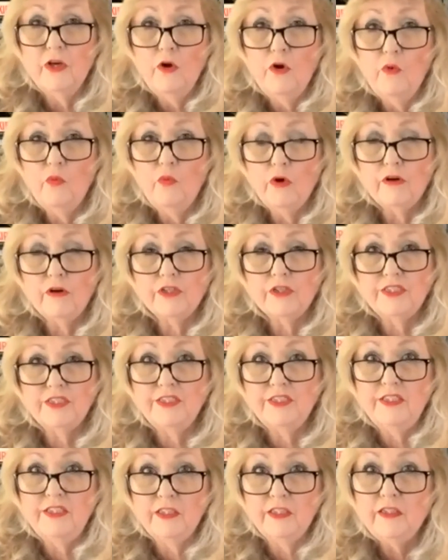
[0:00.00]
works
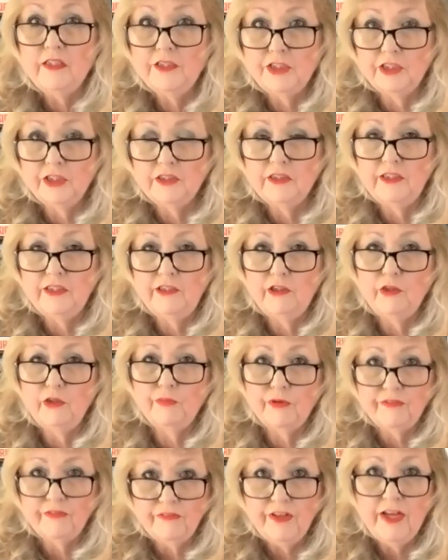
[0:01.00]
diligently to
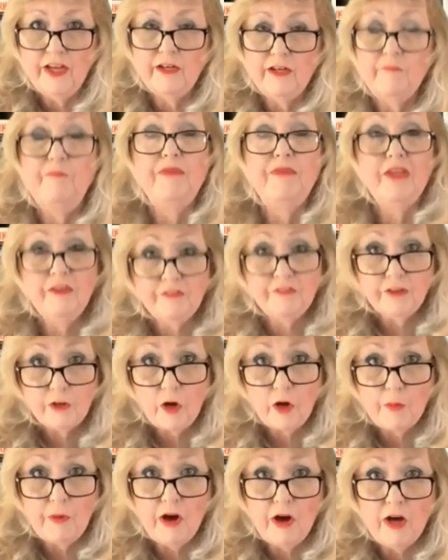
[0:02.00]
prevent, if at
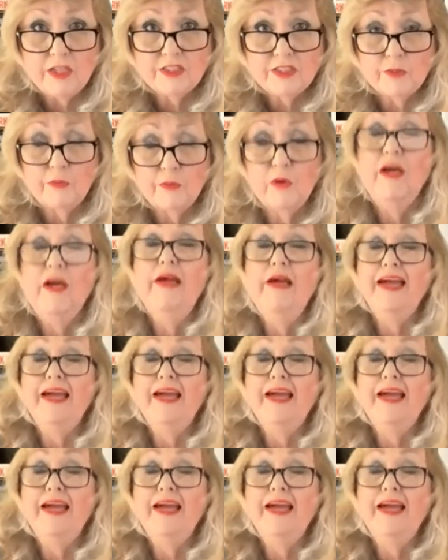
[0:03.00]
all possible.